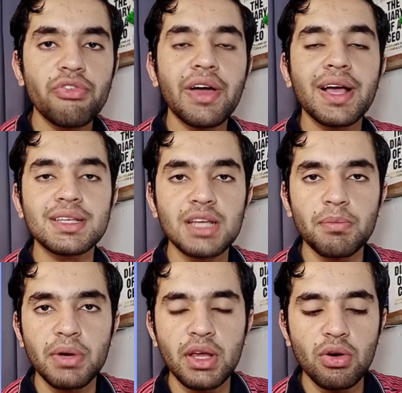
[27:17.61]
of
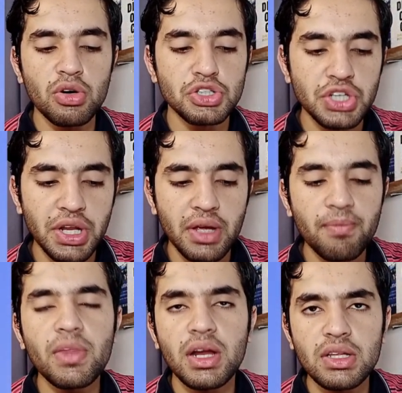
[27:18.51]
accepting or
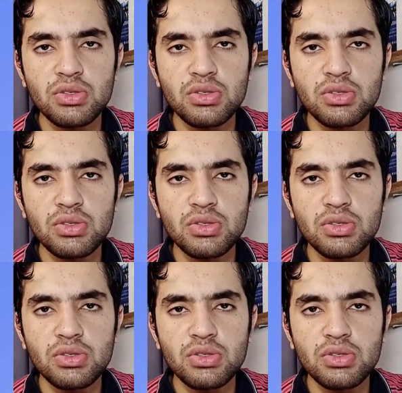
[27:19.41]
sharing.